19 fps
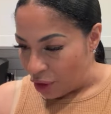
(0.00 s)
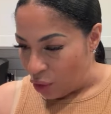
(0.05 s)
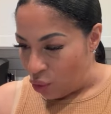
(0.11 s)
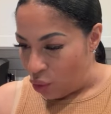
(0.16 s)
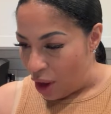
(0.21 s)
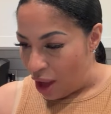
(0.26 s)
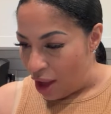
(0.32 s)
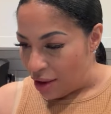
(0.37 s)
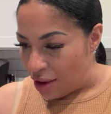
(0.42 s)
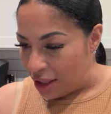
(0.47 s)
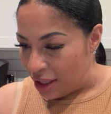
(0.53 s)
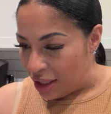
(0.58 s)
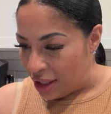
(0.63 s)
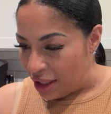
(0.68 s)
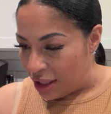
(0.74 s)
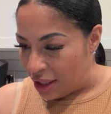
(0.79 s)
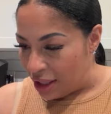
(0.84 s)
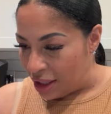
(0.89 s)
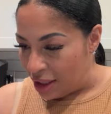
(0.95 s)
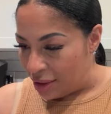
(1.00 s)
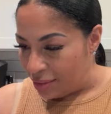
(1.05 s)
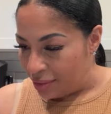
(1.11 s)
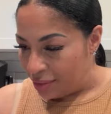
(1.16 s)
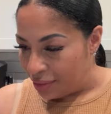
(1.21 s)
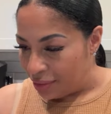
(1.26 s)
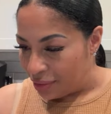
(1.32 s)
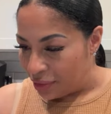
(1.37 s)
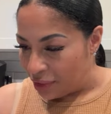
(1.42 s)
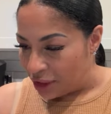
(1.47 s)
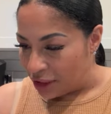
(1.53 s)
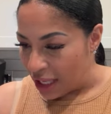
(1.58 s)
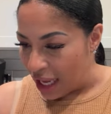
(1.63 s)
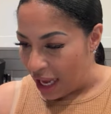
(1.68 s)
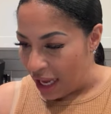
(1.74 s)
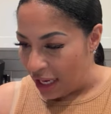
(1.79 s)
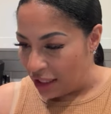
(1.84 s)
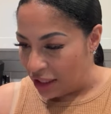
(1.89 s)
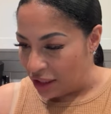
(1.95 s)
Welcome.
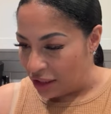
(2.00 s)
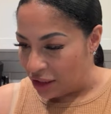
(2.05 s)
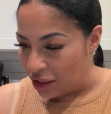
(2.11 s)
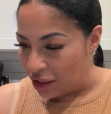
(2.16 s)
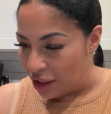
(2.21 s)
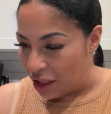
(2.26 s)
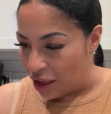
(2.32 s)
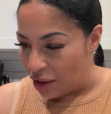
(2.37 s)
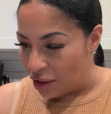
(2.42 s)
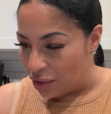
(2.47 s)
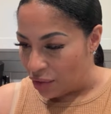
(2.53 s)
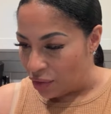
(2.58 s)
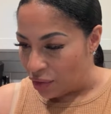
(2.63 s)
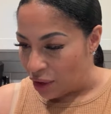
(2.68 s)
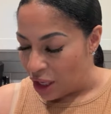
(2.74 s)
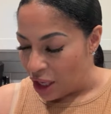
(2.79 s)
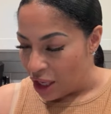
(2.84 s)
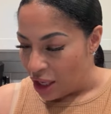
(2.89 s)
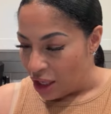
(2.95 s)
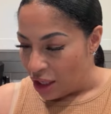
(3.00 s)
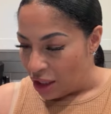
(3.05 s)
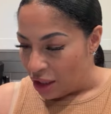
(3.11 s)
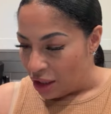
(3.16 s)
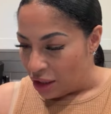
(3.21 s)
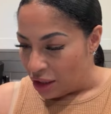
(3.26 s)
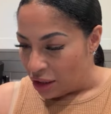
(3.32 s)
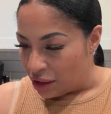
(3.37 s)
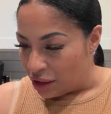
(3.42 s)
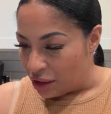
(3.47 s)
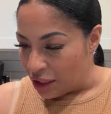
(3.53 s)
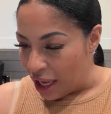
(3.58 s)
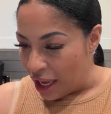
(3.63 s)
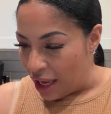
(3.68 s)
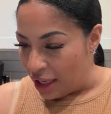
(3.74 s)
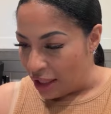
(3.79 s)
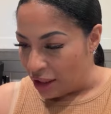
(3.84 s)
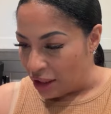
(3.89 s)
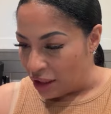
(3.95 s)
Sciatic is the nut.
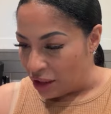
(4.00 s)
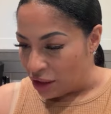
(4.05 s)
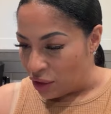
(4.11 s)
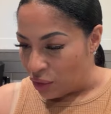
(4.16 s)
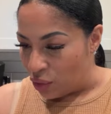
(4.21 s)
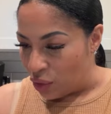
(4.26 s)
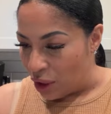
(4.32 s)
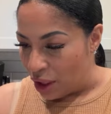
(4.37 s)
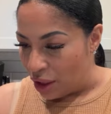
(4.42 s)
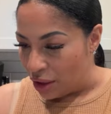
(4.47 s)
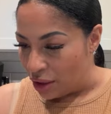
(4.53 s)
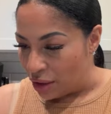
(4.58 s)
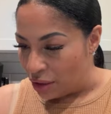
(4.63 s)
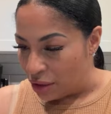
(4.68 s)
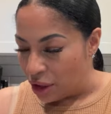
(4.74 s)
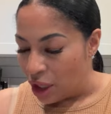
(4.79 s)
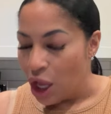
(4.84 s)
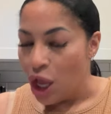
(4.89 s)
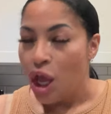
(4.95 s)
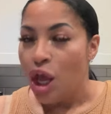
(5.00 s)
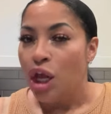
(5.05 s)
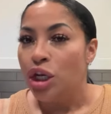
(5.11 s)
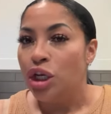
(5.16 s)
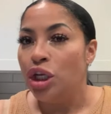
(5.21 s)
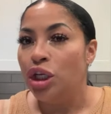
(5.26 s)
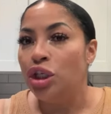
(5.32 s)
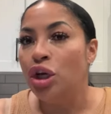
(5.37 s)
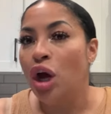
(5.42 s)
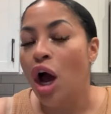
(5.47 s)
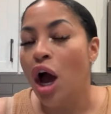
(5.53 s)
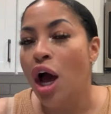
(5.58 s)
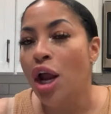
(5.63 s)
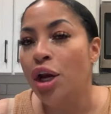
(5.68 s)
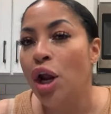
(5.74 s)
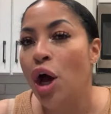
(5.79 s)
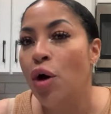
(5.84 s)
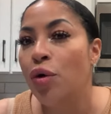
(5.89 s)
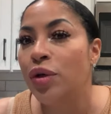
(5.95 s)
Sciatic is the worst. Did y'all
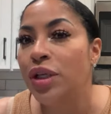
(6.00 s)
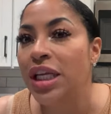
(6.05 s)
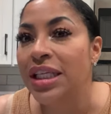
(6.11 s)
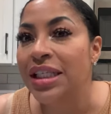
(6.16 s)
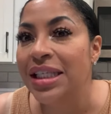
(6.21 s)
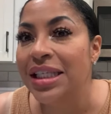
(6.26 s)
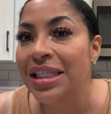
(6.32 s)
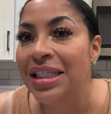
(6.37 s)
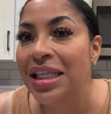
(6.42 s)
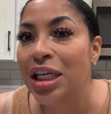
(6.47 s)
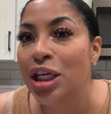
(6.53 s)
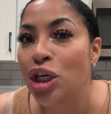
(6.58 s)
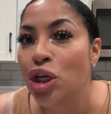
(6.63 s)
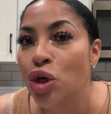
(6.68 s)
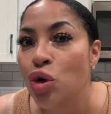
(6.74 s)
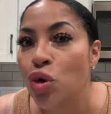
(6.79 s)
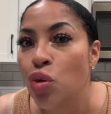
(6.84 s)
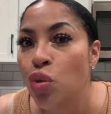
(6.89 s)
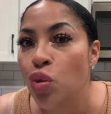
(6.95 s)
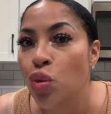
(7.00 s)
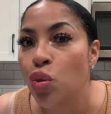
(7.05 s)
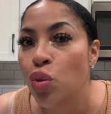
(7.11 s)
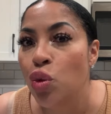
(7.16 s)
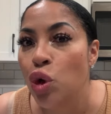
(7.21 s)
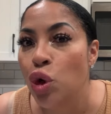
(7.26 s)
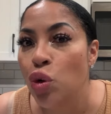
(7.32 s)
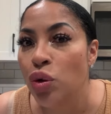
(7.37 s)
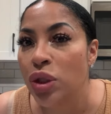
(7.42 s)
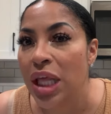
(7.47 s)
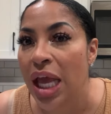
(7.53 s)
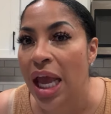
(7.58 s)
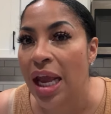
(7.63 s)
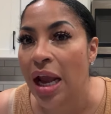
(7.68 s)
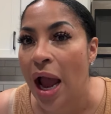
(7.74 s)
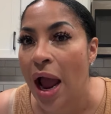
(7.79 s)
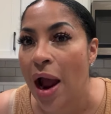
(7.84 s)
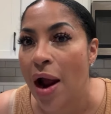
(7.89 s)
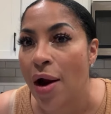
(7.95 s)
know this is the new new thing
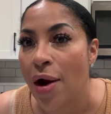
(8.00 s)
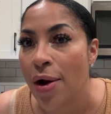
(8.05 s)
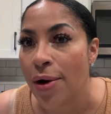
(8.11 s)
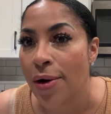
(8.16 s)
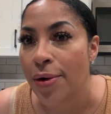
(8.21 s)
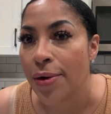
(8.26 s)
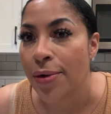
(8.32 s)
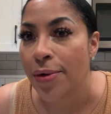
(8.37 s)
I heard?